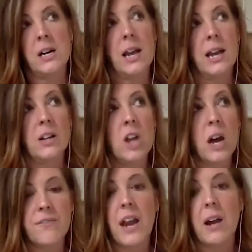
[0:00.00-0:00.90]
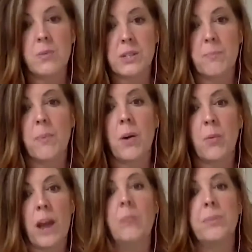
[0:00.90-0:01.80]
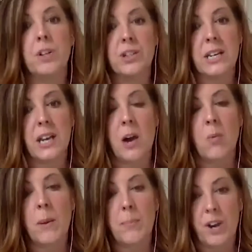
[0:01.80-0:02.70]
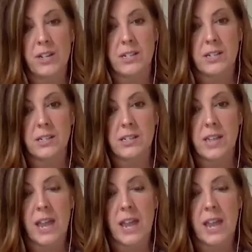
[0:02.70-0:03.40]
And a lot of that was around building a web presence.